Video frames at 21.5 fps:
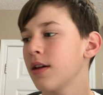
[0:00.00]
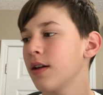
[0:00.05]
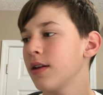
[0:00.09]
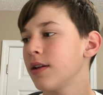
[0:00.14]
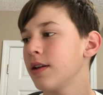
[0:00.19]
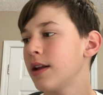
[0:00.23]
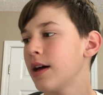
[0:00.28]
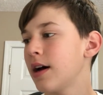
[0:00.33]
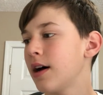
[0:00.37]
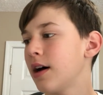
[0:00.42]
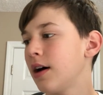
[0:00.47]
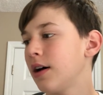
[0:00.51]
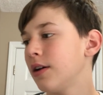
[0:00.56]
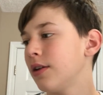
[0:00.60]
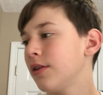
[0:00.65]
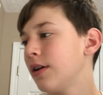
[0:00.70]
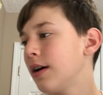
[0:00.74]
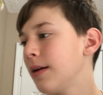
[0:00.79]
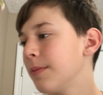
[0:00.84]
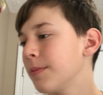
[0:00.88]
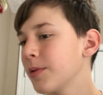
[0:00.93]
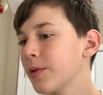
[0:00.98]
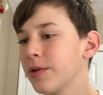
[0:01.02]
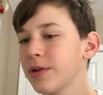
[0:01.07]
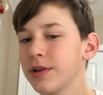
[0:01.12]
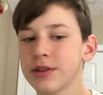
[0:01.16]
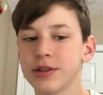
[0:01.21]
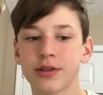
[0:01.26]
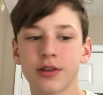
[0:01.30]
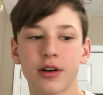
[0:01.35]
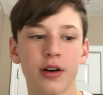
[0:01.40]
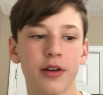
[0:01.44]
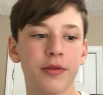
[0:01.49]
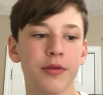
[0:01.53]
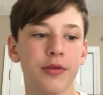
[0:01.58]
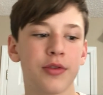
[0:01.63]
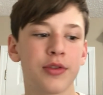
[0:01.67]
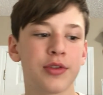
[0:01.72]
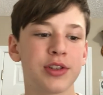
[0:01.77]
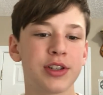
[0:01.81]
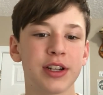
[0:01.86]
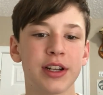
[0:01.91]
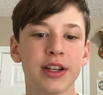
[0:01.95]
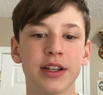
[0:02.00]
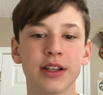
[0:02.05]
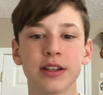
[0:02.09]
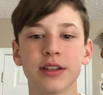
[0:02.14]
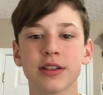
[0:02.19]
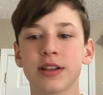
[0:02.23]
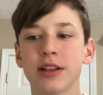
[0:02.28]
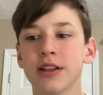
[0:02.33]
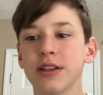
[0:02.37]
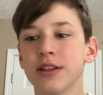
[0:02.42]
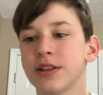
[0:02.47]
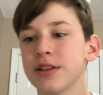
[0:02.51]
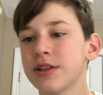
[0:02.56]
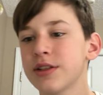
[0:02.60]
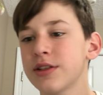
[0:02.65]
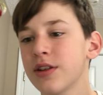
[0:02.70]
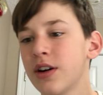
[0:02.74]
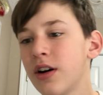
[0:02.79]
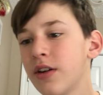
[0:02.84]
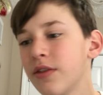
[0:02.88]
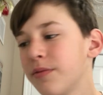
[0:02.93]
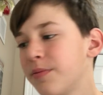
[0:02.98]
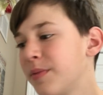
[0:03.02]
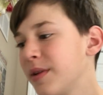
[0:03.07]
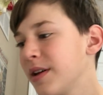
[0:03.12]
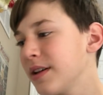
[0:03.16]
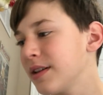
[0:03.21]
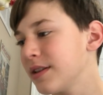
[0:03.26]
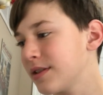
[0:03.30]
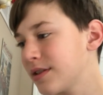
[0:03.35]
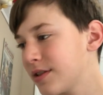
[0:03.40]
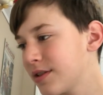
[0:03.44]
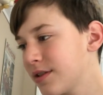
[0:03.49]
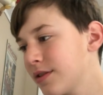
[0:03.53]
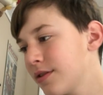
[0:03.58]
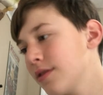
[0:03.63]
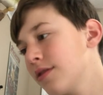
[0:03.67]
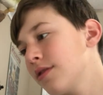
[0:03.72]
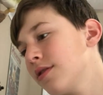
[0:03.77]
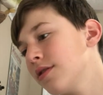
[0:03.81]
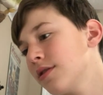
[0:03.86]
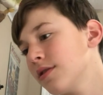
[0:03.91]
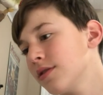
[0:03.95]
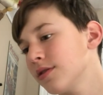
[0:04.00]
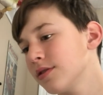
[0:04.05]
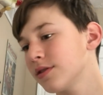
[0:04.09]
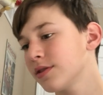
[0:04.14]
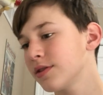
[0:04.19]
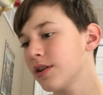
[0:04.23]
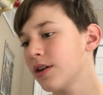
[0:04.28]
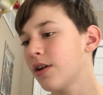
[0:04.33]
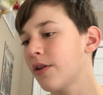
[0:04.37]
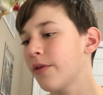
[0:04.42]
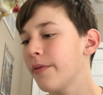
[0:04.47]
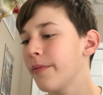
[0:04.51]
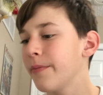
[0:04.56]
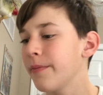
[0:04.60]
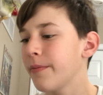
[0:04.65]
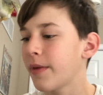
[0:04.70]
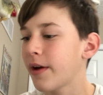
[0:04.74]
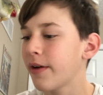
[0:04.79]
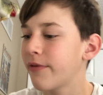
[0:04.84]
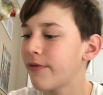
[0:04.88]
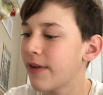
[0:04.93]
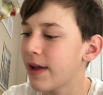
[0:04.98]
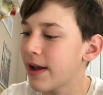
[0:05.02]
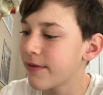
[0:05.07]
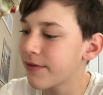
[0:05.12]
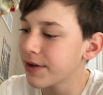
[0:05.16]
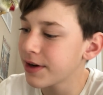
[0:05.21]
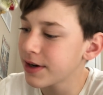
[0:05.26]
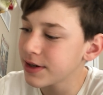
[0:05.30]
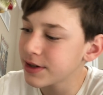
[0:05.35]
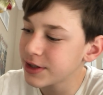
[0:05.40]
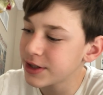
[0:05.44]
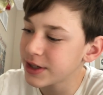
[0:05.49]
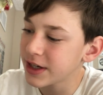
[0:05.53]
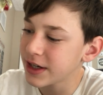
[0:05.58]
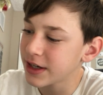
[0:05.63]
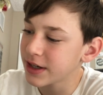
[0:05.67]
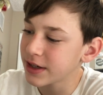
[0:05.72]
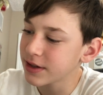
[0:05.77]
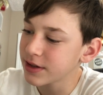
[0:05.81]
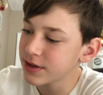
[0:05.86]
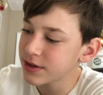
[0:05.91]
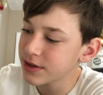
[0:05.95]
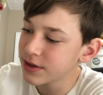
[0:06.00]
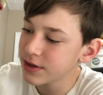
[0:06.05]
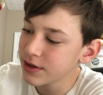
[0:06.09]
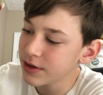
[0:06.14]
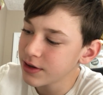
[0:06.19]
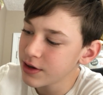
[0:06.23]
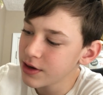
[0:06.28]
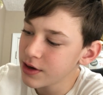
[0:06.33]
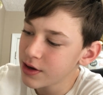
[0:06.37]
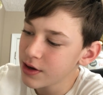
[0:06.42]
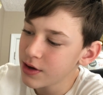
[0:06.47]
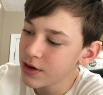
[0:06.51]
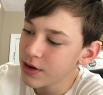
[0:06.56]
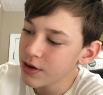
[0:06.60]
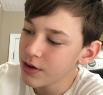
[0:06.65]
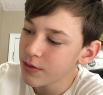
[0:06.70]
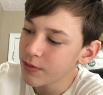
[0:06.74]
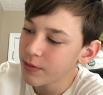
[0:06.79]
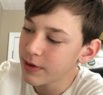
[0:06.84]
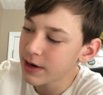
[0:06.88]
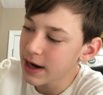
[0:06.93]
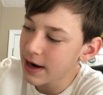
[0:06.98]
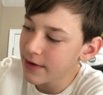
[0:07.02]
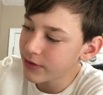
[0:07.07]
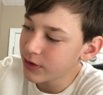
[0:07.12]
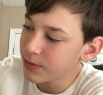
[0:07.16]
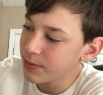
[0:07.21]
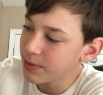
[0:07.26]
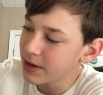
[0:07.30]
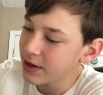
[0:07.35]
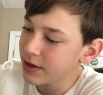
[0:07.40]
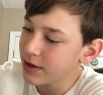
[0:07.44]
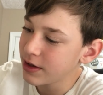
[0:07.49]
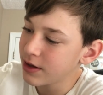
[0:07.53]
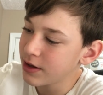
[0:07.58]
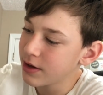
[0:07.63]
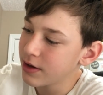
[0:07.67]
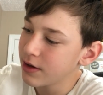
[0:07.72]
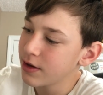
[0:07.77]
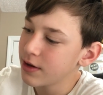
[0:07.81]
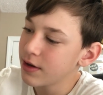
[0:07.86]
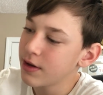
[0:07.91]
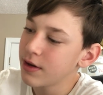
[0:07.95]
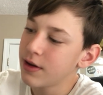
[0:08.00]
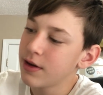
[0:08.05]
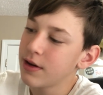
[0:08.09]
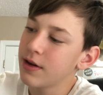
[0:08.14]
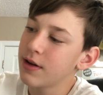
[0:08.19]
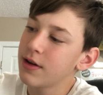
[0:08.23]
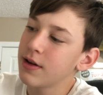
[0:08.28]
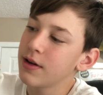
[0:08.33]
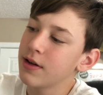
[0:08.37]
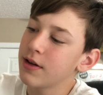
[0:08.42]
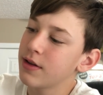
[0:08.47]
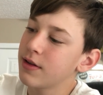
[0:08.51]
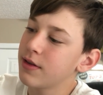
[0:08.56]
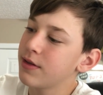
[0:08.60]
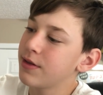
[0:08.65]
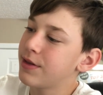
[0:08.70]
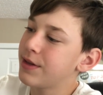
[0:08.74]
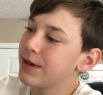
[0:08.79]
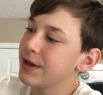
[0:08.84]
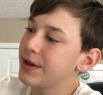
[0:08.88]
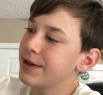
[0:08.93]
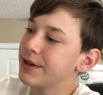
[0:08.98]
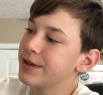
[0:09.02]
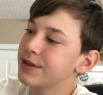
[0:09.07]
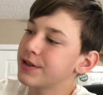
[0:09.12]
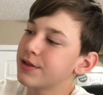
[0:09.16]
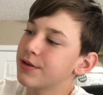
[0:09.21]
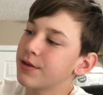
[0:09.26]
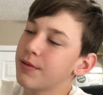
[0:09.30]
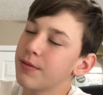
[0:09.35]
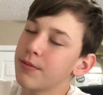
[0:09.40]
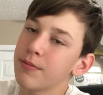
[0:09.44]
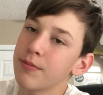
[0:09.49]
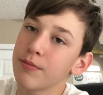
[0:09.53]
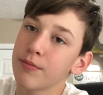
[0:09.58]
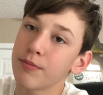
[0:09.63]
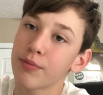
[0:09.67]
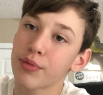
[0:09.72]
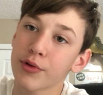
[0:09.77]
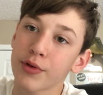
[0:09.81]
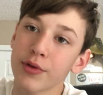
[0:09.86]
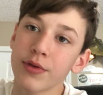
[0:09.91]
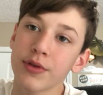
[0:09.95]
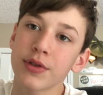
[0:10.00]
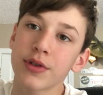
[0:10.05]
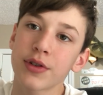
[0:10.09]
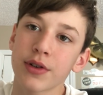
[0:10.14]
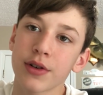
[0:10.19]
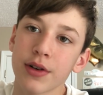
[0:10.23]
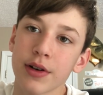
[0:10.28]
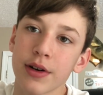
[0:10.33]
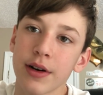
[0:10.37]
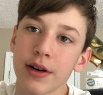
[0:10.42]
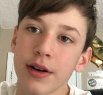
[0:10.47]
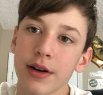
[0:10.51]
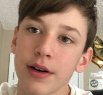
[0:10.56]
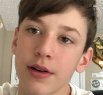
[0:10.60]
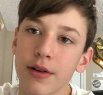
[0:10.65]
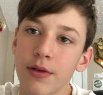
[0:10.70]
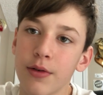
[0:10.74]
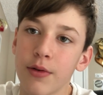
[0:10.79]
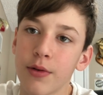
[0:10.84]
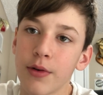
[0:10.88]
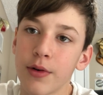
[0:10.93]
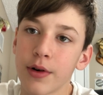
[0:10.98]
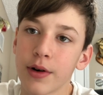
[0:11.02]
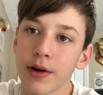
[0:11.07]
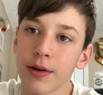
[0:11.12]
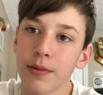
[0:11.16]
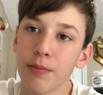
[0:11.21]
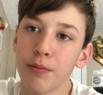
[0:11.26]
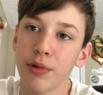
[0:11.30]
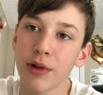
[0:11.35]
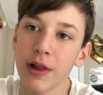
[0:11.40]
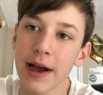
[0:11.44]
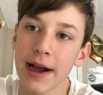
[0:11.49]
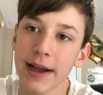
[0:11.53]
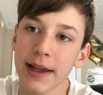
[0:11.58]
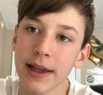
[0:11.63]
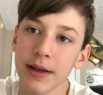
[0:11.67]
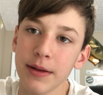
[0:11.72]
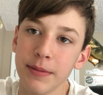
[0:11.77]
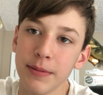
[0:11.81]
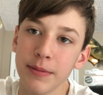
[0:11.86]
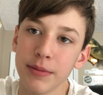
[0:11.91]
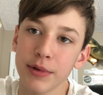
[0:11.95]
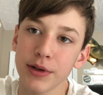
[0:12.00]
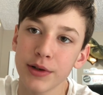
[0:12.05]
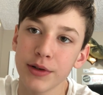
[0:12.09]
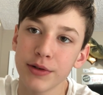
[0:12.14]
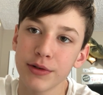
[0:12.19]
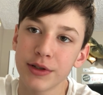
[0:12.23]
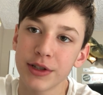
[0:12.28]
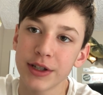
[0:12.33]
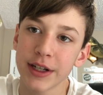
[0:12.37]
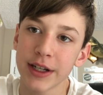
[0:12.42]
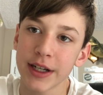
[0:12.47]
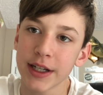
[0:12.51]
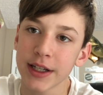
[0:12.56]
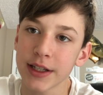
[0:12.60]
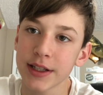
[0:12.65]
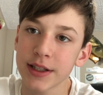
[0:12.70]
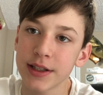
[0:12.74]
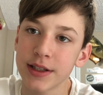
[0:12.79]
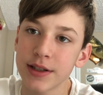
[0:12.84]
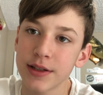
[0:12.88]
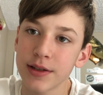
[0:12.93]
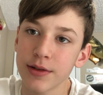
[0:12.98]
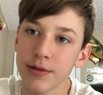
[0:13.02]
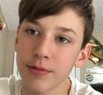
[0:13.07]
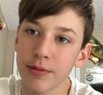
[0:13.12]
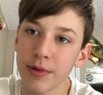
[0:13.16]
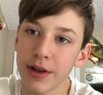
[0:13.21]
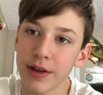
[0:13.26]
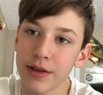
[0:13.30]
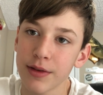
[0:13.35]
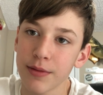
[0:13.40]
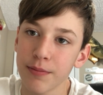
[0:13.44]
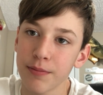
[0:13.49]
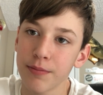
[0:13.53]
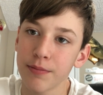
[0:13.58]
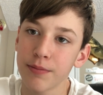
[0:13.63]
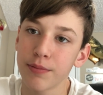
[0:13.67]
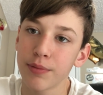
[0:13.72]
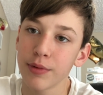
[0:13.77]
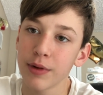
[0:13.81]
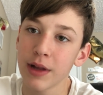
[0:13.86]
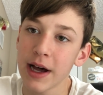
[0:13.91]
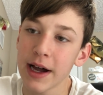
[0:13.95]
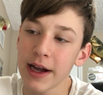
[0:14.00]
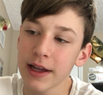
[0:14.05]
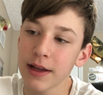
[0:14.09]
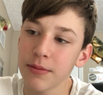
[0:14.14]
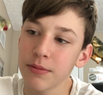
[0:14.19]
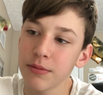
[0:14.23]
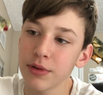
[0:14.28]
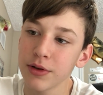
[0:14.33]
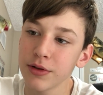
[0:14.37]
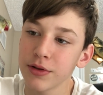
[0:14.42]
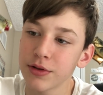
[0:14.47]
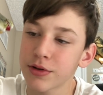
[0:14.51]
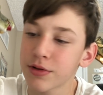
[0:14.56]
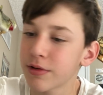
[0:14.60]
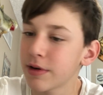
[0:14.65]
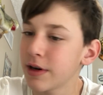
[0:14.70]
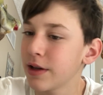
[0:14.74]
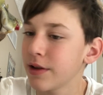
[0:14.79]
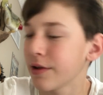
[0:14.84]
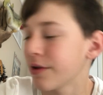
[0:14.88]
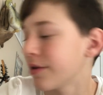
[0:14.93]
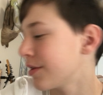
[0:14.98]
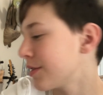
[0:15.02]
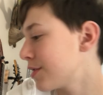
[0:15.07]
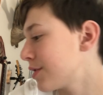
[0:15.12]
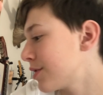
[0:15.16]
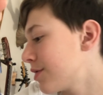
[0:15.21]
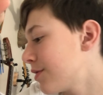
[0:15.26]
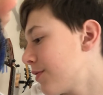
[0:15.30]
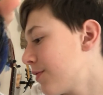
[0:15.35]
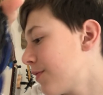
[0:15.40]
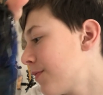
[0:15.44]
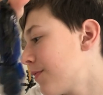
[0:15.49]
Now, I'm going to start off with jigs and soft baits. So, my favorite jigs would have to be these Bruiser or black and blue jigs with black and blue trailers.